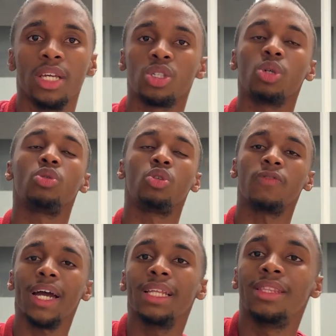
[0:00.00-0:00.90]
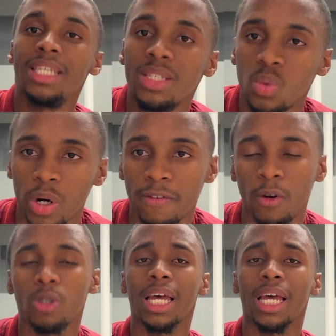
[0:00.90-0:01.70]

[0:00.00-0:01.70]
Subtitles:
So to find these workflows,